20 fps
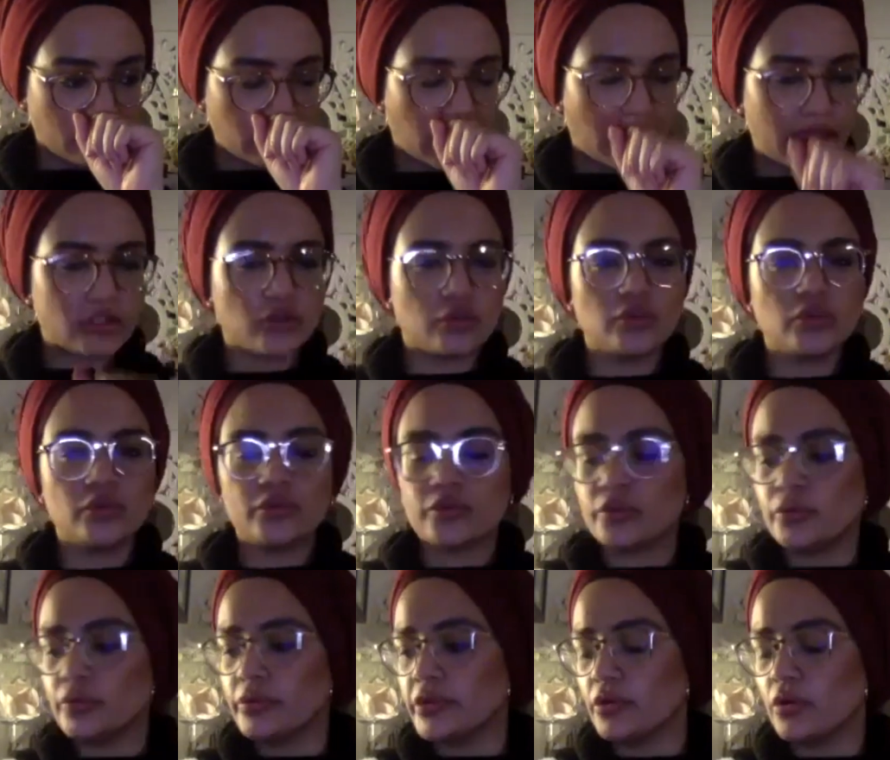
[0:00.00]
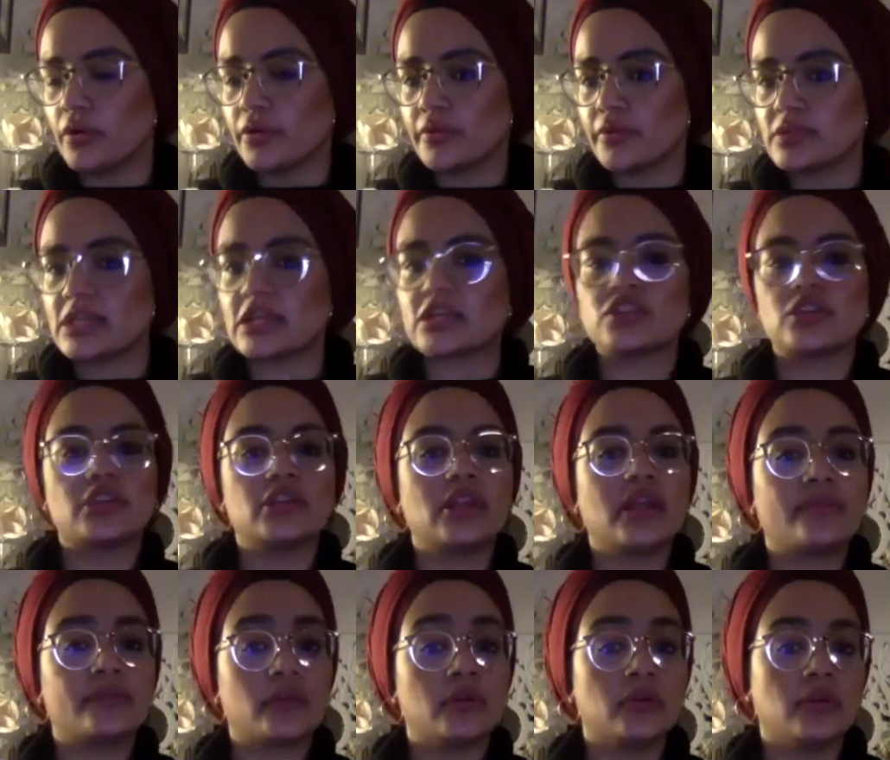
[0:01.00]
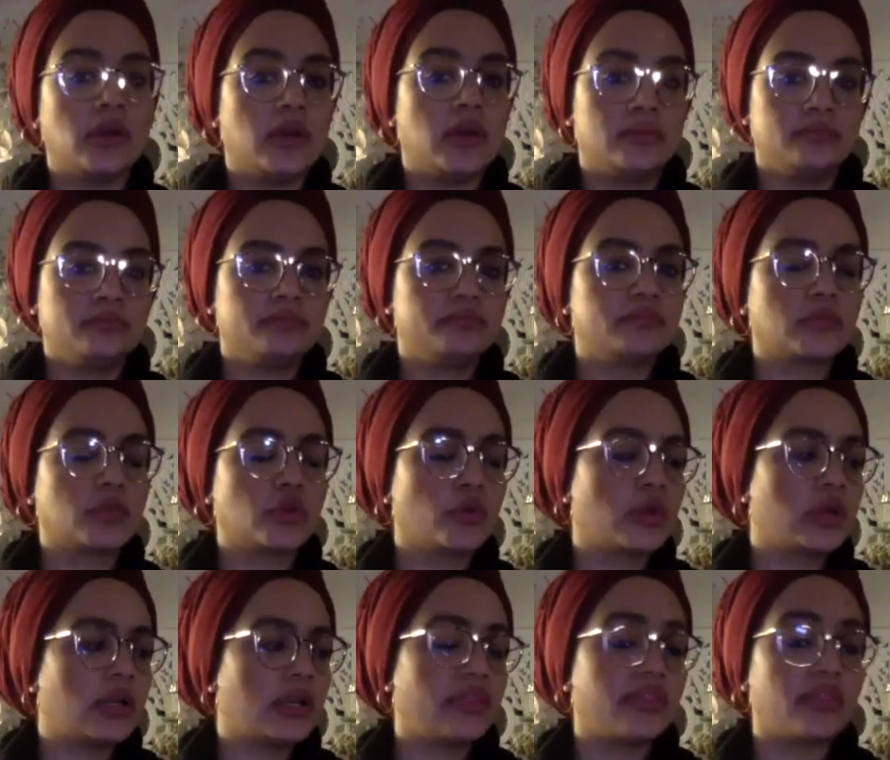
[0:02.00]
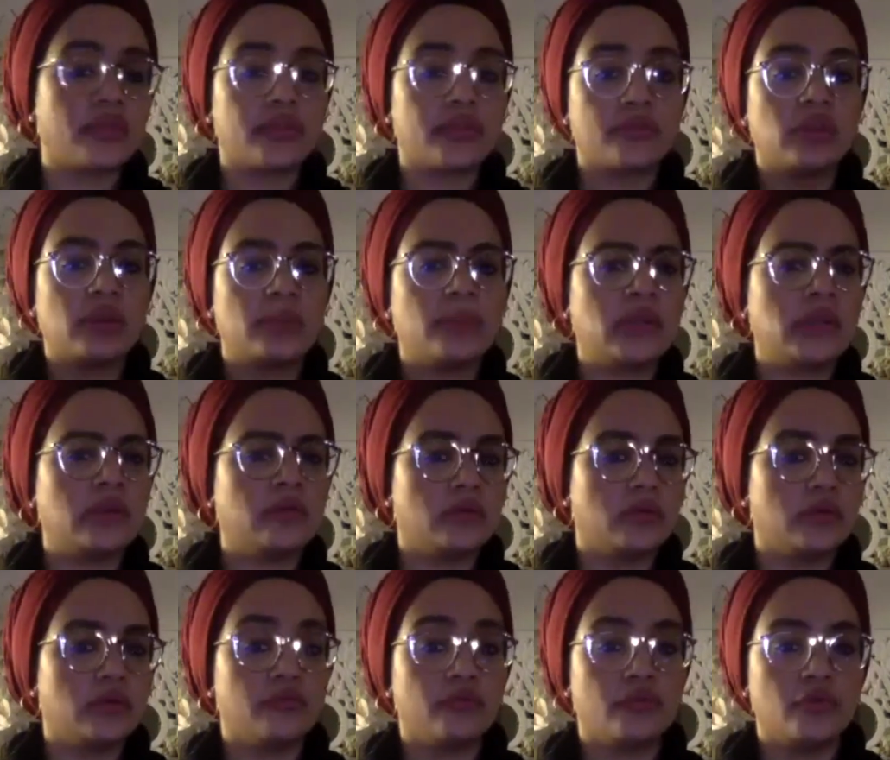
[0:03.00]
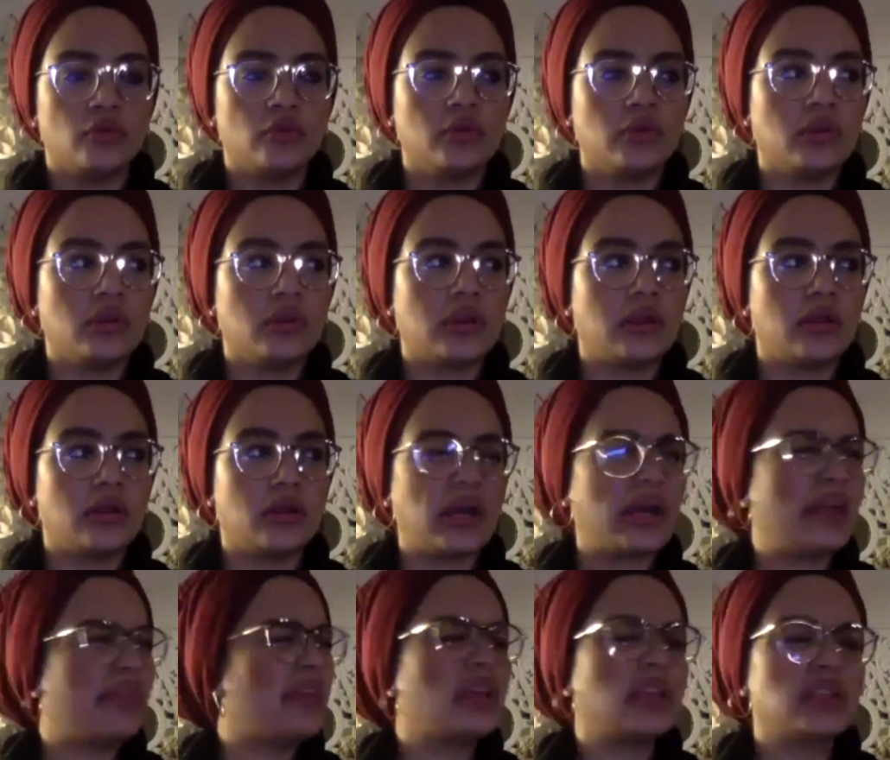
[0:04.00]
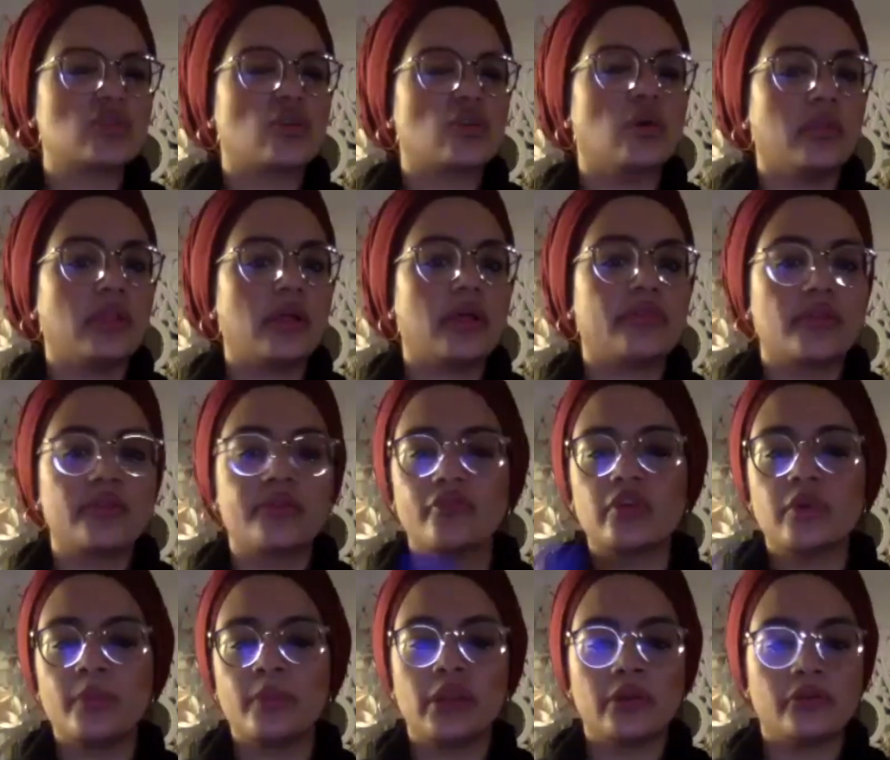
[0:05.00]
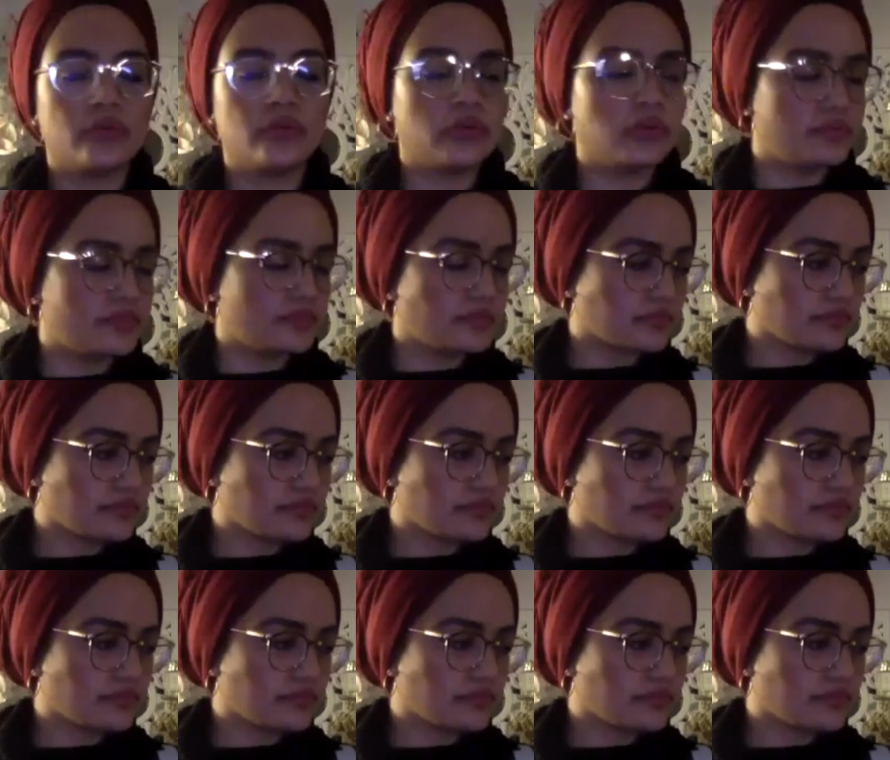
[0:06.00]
I don't know who the author is actually. You'll have to Google it. The 3-Minute Rule. I think it's called that, The 3-Minute Rule.